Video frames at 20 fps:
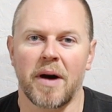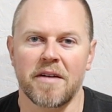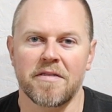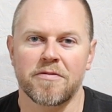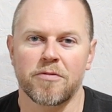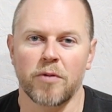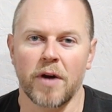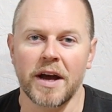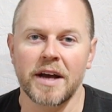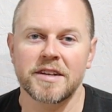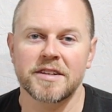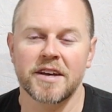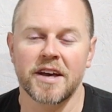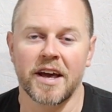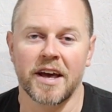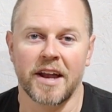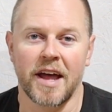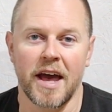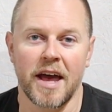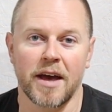by freight
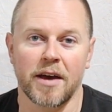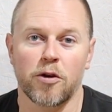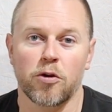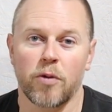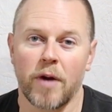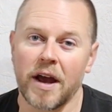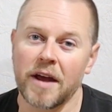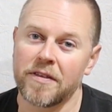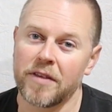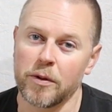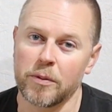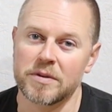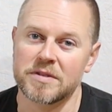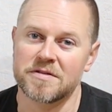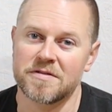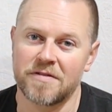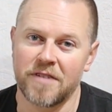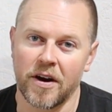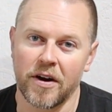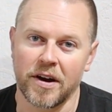in a crate that
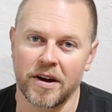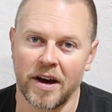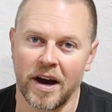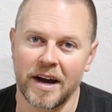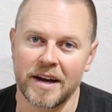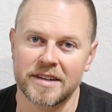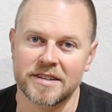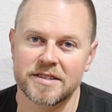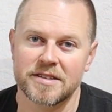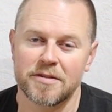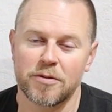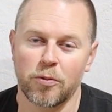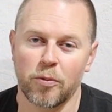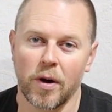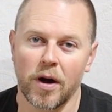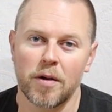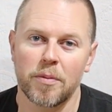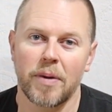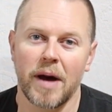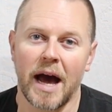was very nice,
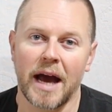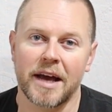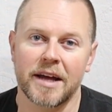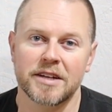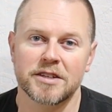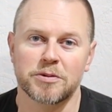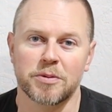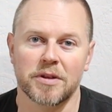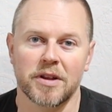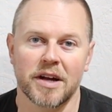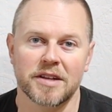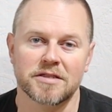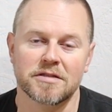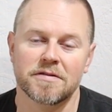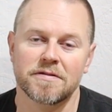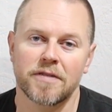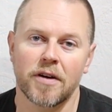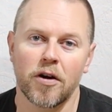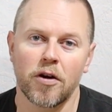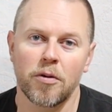well packaged with lots
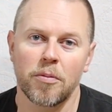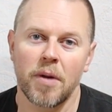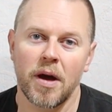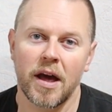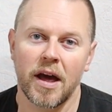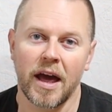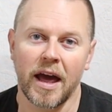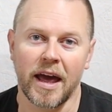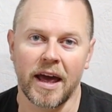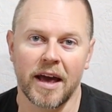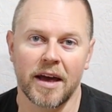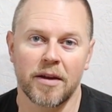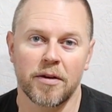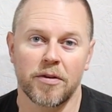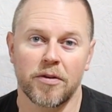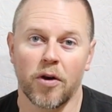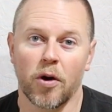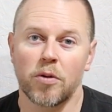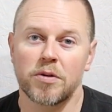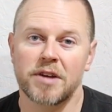of foam
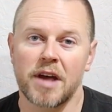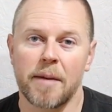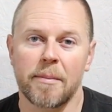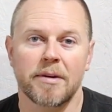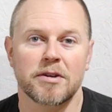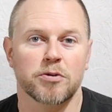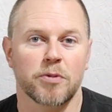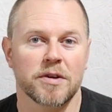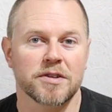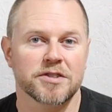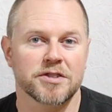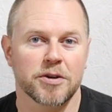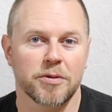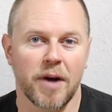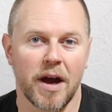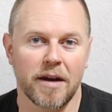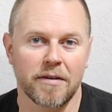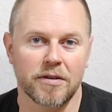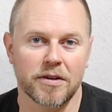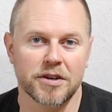and no damage
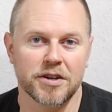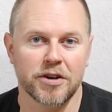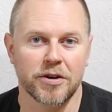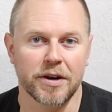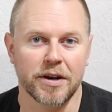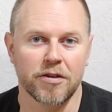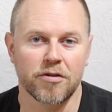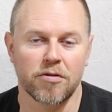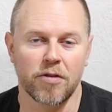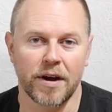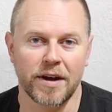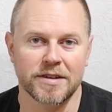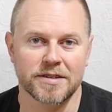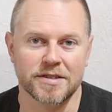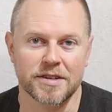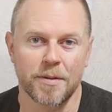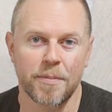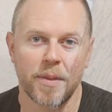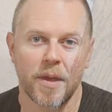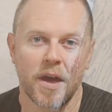whatsoever during
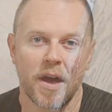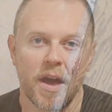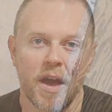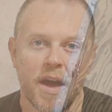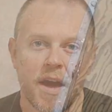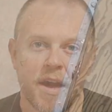transit. The